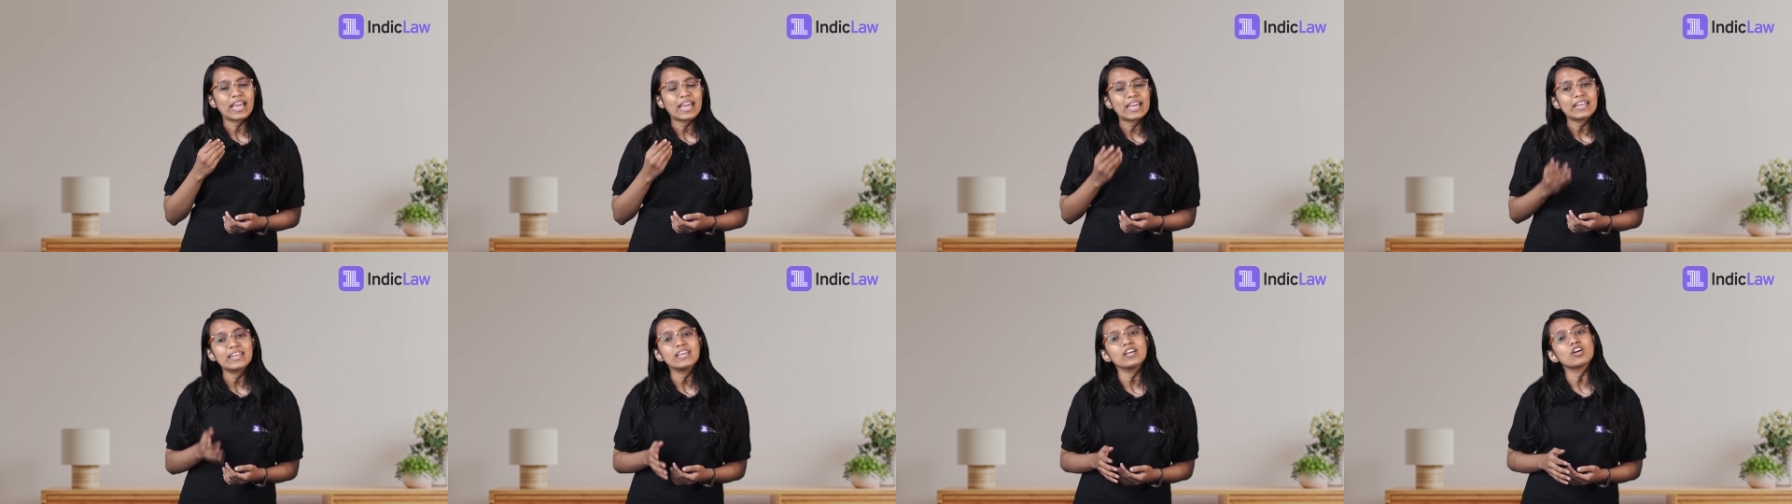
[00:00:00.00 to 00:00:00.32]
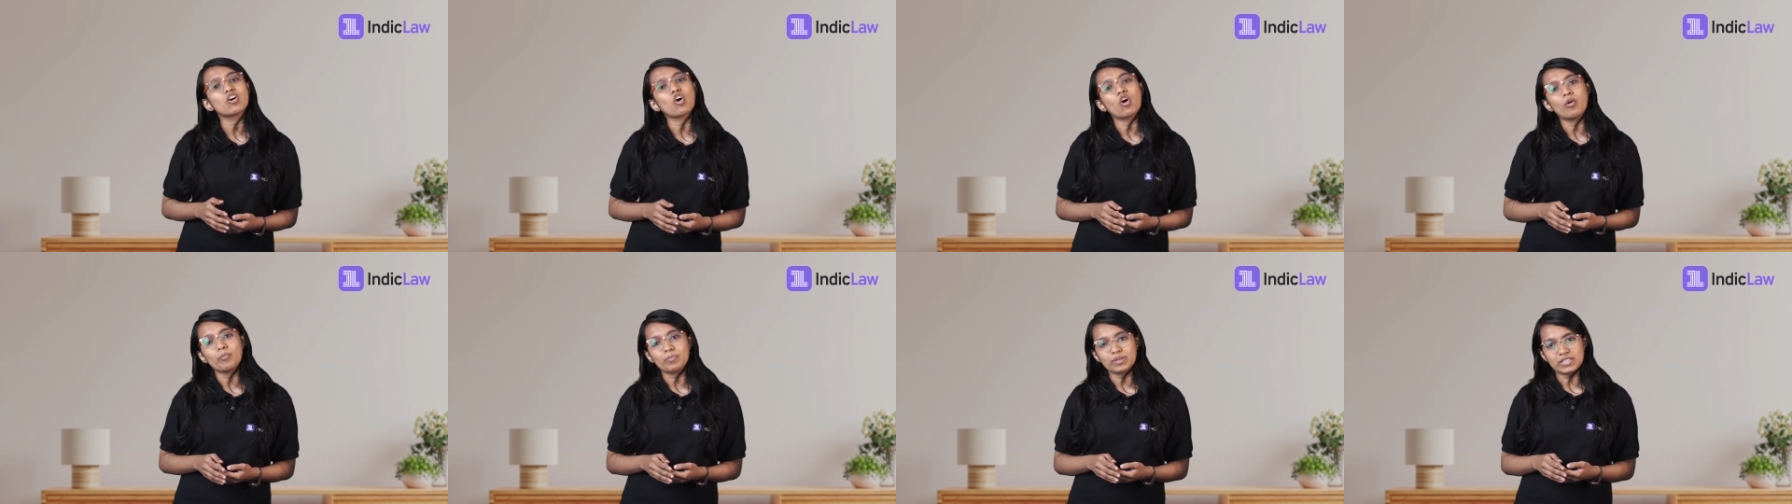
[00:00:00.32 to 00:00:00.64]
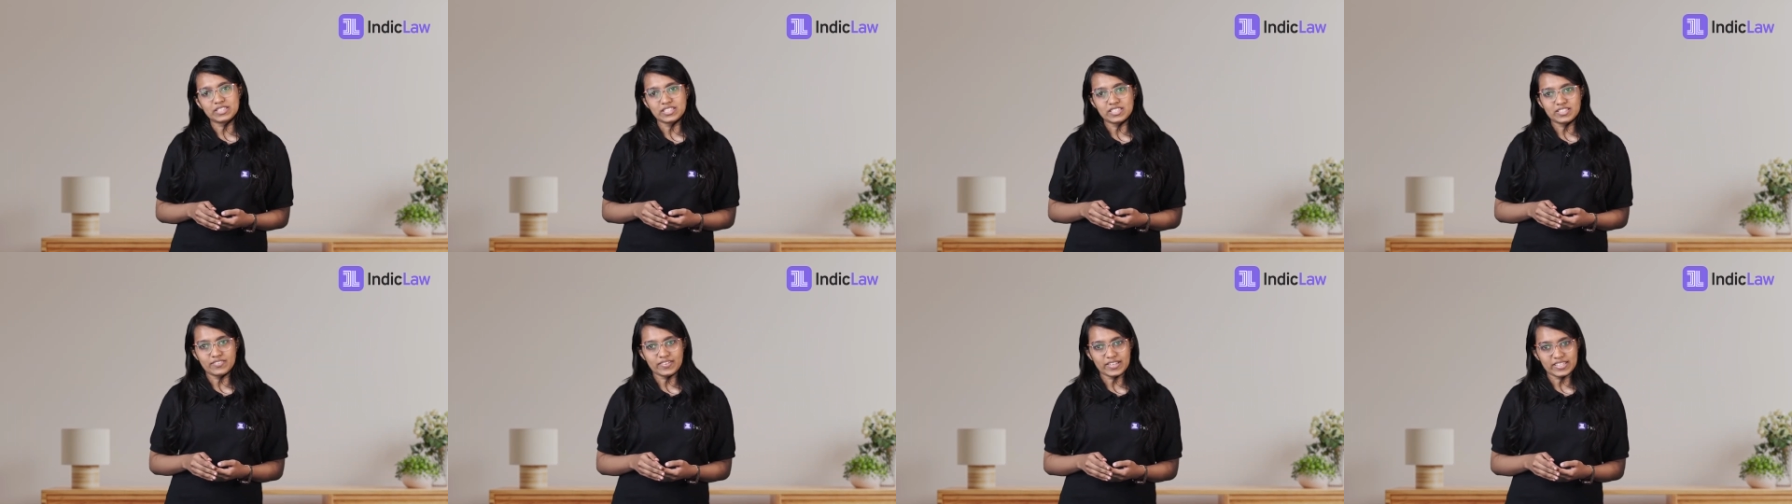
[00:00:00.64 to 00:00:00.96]
any
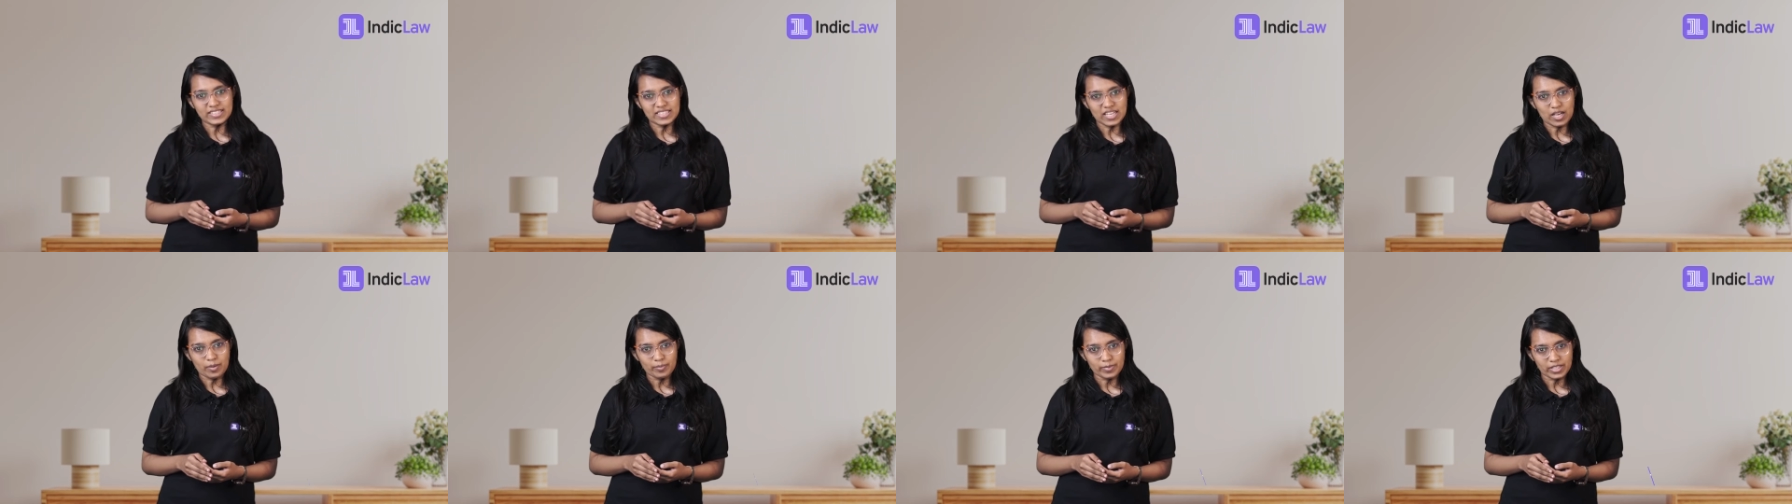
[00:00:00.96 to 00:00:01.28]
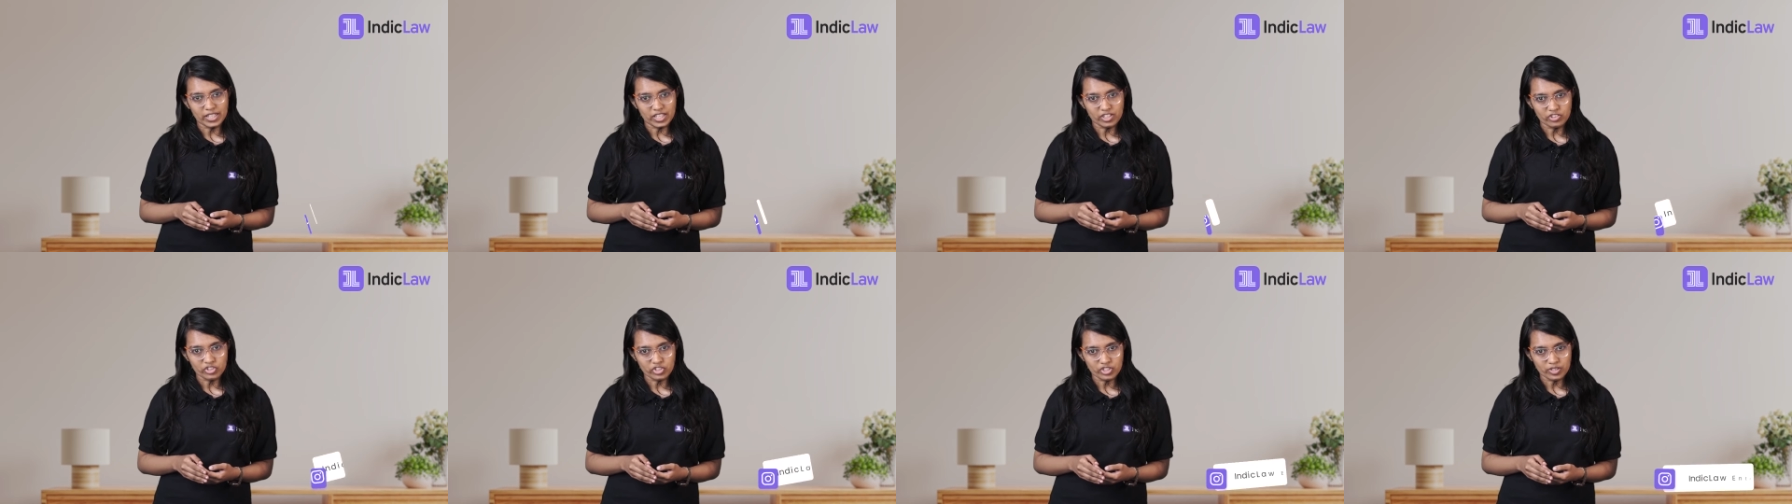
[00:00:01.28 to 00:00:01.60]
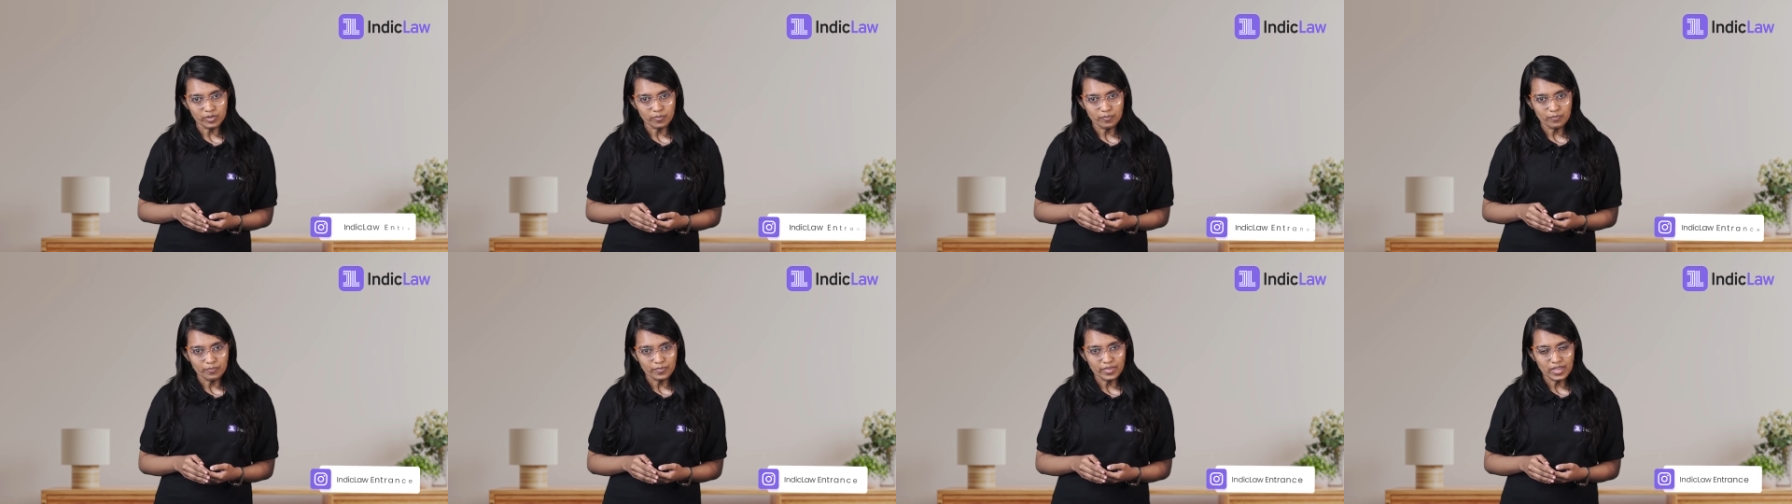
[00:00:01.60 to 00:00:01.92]
competitive examination.